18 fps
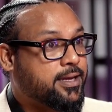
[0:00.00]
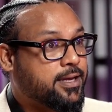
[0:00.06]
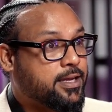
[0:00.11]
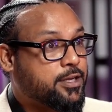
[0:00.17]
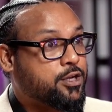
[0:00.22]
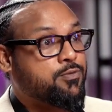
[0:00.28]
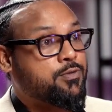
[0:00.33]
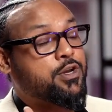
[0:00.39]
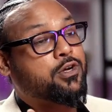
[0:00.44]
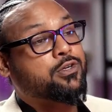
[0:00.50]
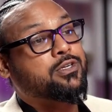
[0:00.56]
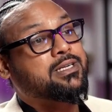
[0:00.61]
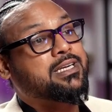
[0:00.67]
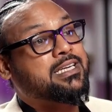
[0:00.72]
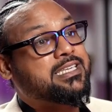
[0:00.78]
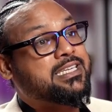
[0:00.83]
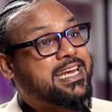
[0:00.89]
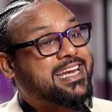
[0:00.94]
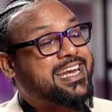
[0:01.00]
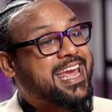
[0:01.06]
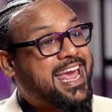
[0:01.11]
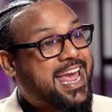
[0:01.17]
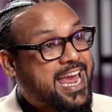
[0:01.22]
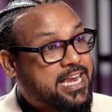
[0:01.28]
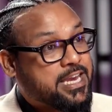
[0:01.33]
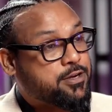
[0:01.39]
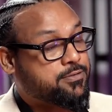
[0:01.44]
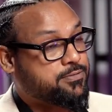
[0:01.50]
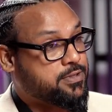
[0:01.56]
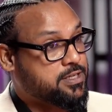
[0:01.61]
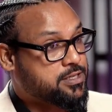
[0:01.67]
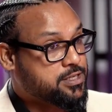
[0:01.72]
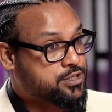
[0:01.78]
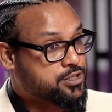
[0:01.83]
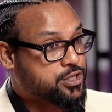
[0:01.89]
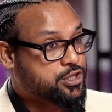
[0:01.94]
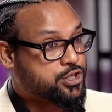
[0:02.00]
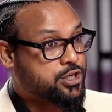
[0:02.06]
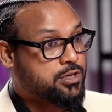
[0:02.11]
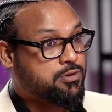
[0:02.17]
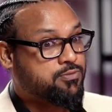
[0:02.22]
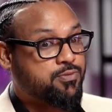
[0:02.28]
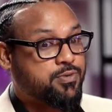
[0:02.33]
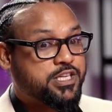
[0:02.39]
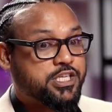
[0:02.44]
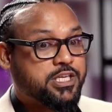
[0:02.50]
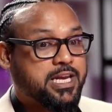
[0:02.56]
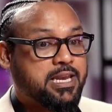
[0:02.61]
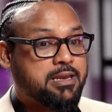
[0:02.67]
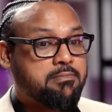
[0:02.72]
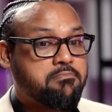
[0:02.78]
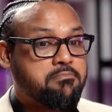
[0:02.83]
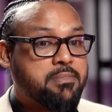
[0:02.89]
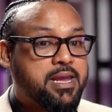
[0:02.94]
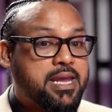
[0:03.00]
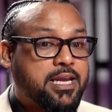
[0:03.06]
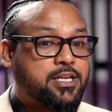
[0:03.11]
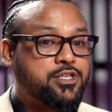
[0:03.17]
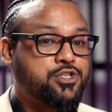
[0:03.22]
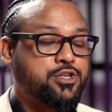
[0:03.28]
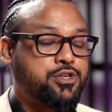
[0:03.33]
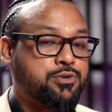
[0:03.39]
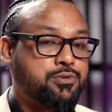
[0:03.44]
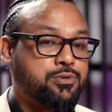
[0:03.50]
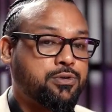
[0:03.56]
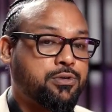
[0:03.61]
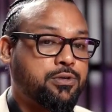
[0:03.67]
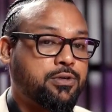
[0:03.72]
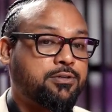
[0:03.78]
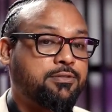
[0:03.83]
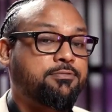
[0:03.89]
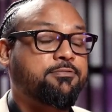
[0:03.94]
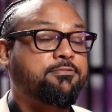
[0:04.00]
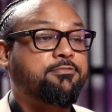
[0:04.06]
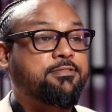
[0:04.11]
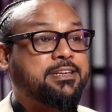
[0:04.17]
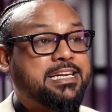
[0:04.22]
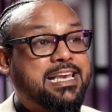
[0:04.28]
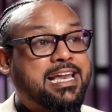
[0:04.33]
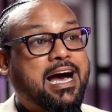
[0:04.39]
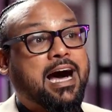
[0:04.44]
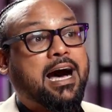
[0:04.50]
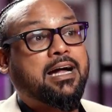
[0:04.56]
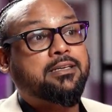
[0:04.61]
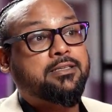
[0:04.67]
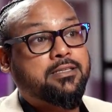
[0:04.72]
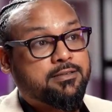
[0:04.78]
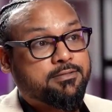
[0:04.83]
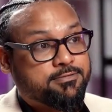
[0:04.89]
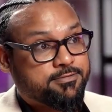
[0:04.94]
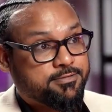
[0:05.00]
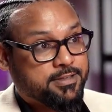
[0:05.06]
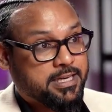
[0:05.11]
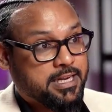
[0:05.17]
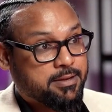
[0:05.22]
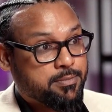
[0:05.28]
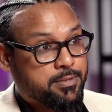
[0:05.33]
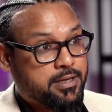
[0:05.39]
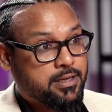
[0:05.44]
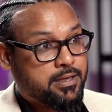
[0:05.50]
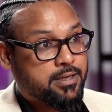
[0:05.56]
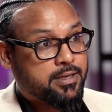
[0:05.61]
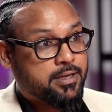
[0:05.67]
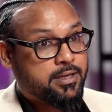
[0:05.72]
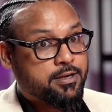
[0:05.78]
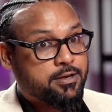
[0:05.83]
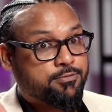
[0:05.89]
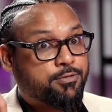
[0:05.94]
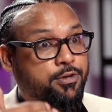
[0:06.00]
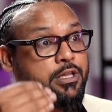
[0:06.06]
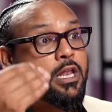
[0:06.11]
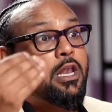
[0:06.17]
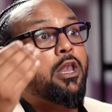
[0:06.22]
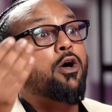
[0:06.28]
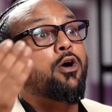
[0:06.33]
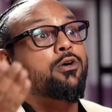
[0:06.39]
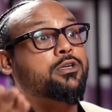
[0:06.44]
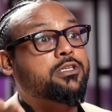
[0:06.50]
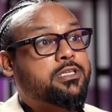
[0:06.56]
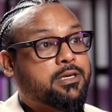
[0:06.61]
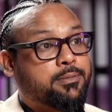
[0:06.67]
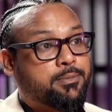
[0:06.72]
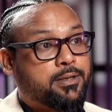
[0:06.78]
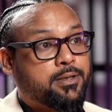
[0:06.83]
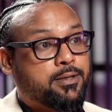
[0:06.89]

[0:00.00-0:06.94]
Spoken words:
You're not gonna take any of the decision which can makes you feel uncomfortable for the long term.